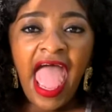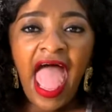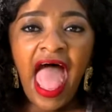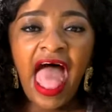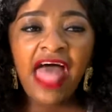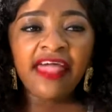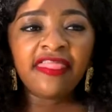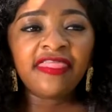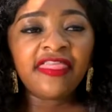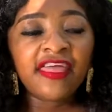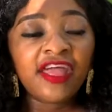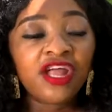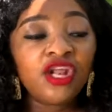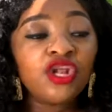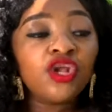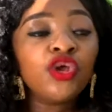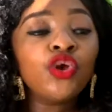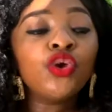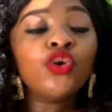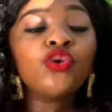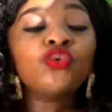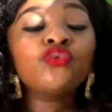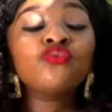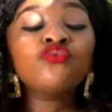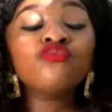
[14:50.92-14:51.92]
And then
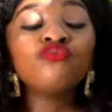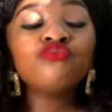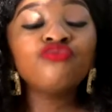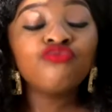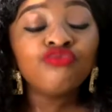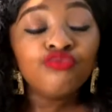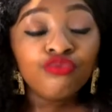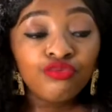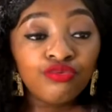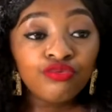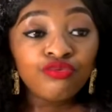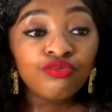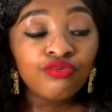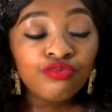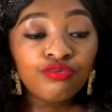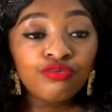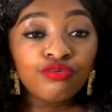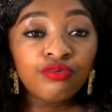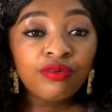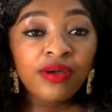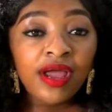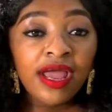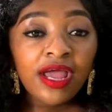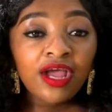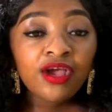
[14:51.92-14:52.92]
you
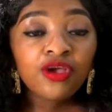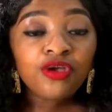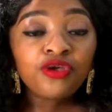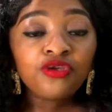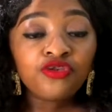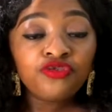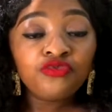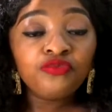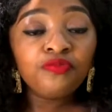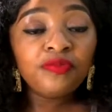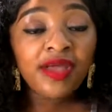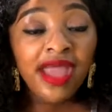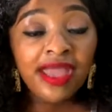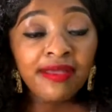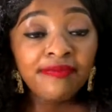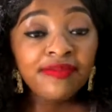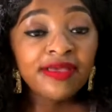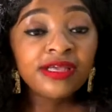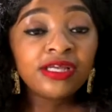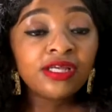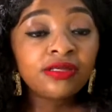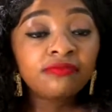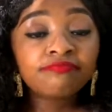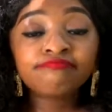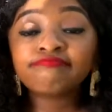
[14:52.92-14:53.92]
may
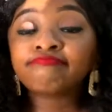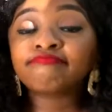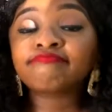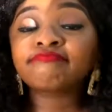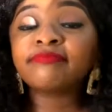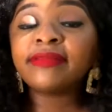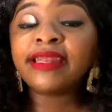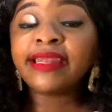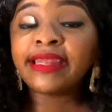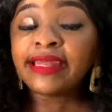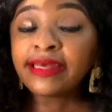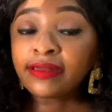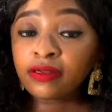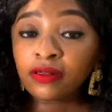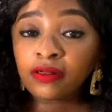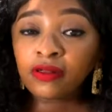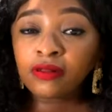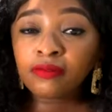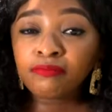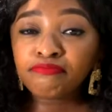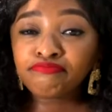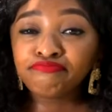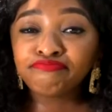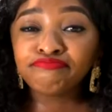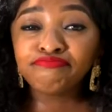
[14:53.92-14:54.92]
be
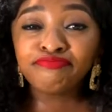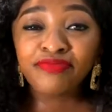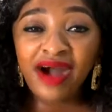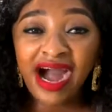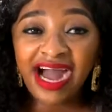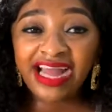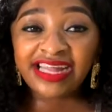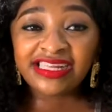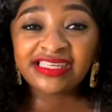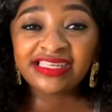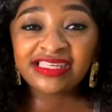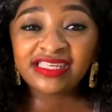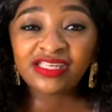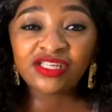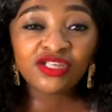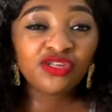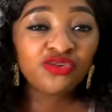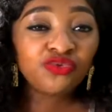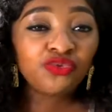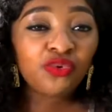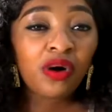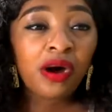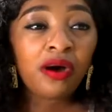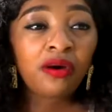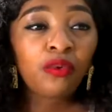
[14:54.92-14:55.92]
little, but
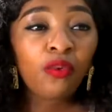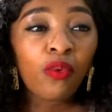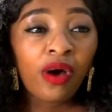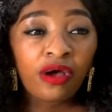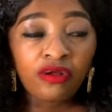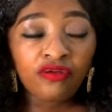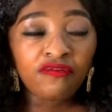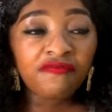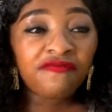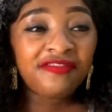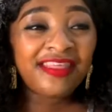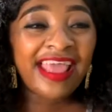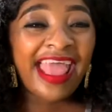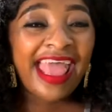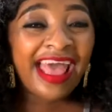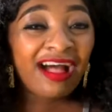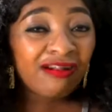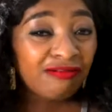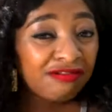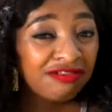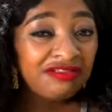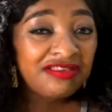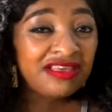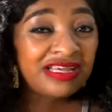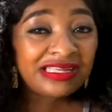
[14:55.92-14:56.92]
you are one of the
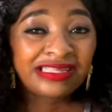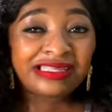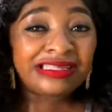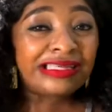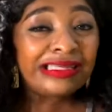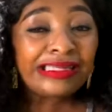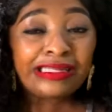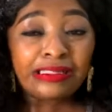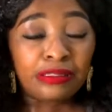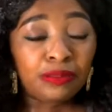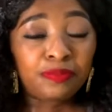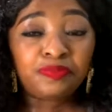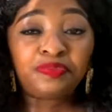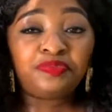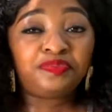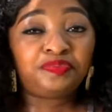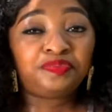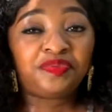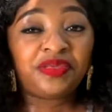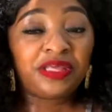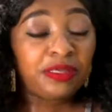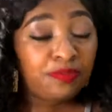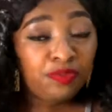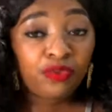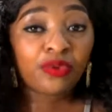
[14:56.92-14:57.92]
healthiest little
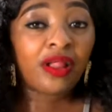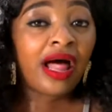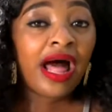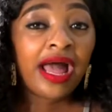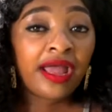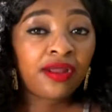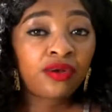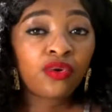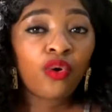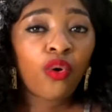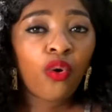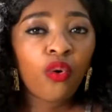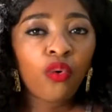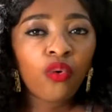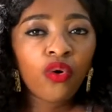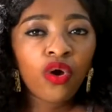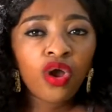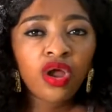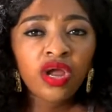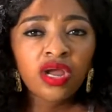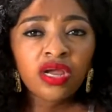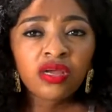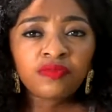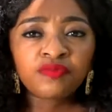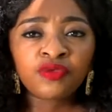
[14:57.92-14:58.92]
people I know,
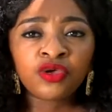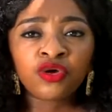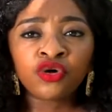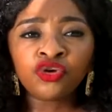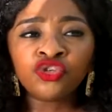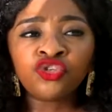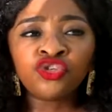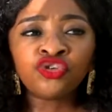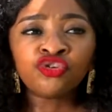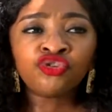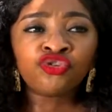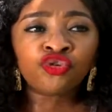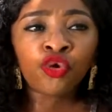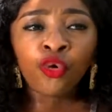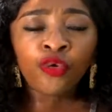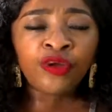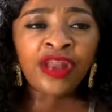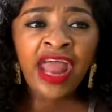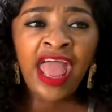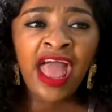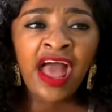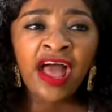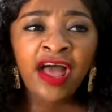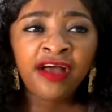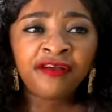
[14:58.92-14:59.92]
because you don't
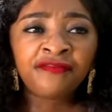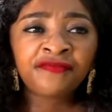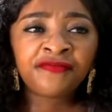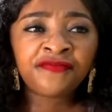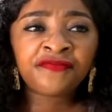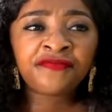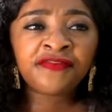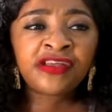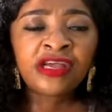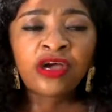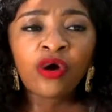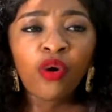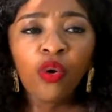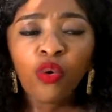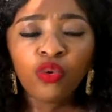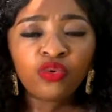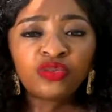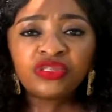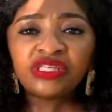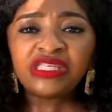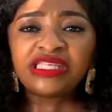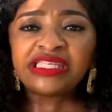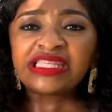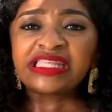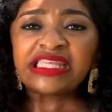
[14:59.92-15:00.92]
have all
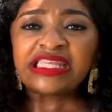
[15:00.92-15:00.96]
these